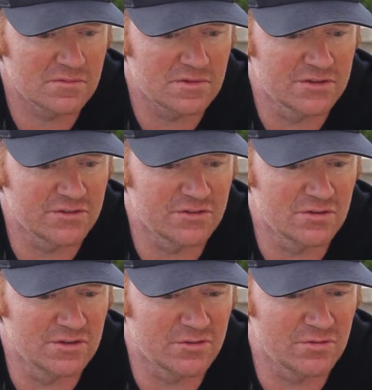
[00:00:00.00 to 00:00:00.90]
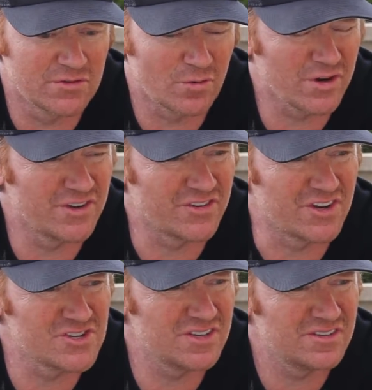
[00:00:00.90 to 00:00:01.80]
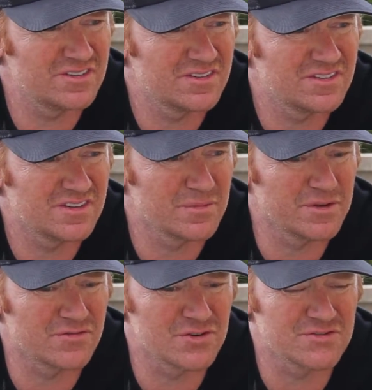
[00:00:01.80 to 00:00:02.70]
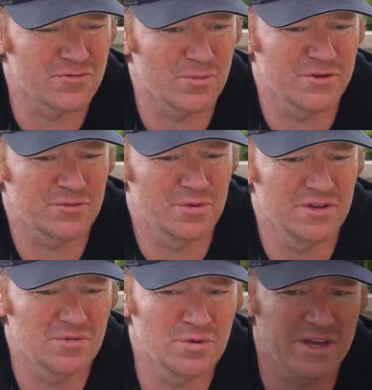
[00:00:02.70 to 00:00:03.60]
it's organization. I mean, first and foremost, we